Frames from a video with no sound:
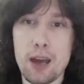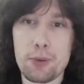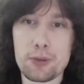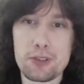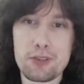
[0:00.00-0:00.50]

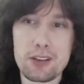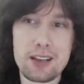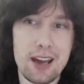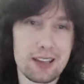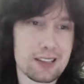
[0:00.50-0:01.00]
up on
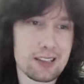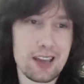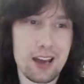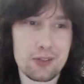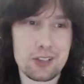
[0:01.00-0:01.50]
screen and
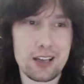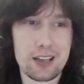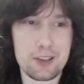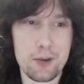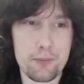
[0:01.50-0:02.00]
see how she
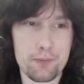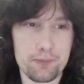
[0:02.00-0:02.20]
gets on.